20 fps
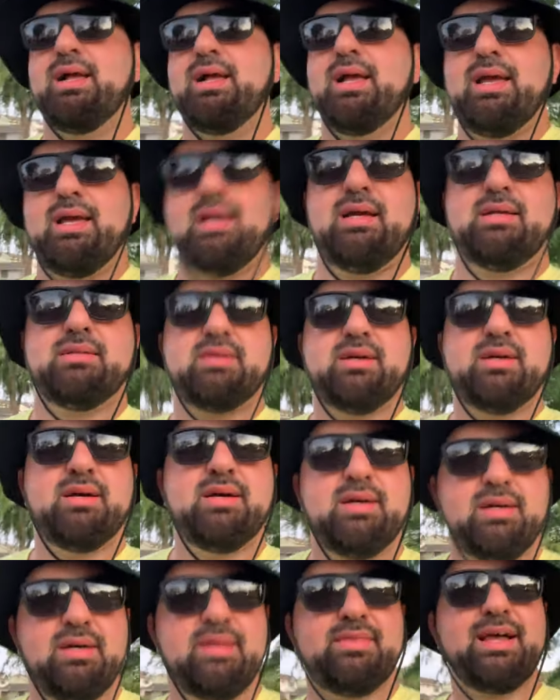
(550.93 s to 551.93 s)
And
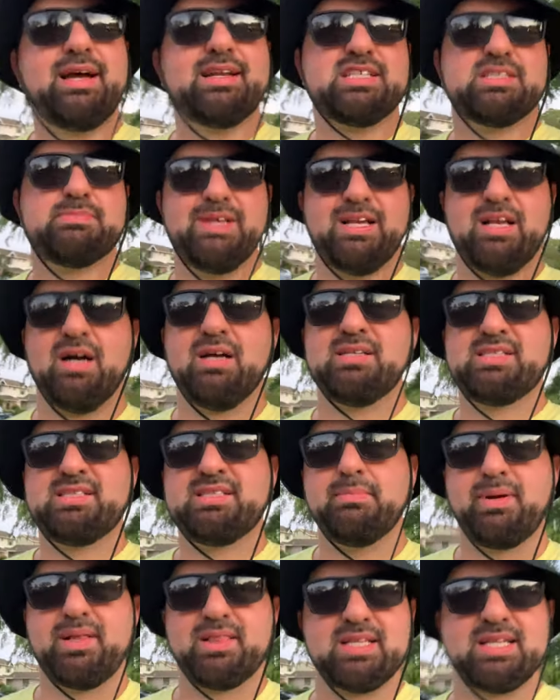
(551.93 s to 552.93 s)
that is because
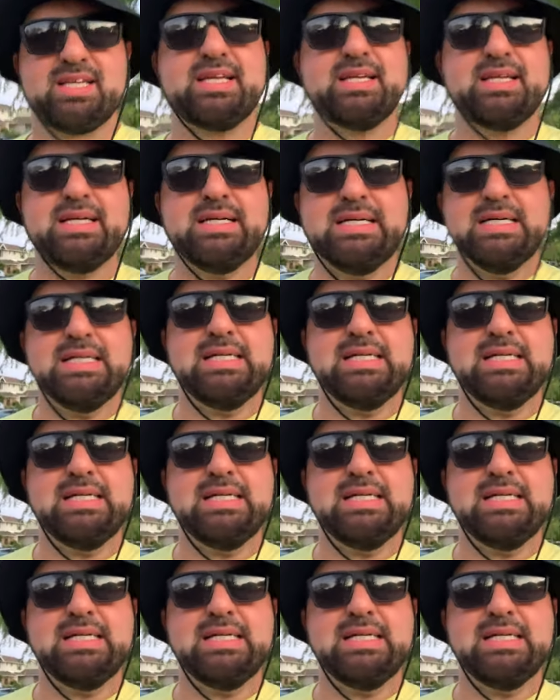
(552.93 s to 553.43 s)
stability